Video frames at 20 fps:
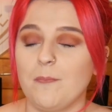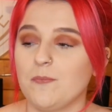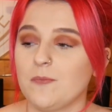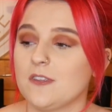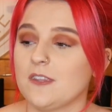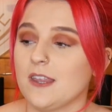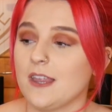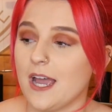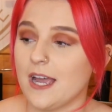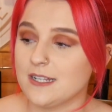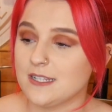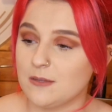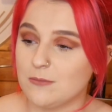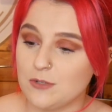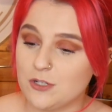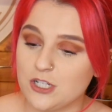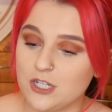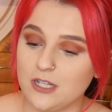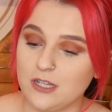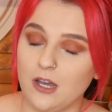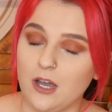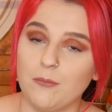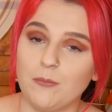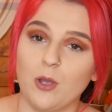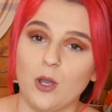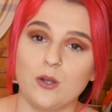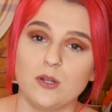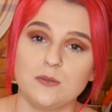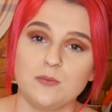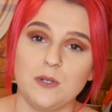So that is the machine that I'm
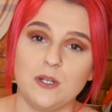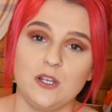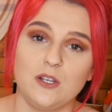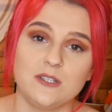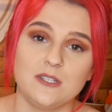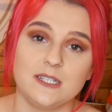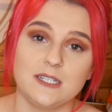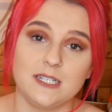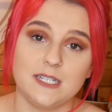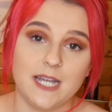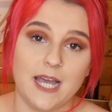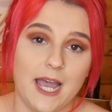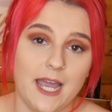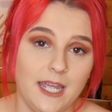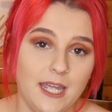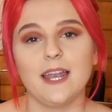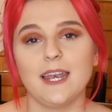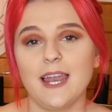going to be using today.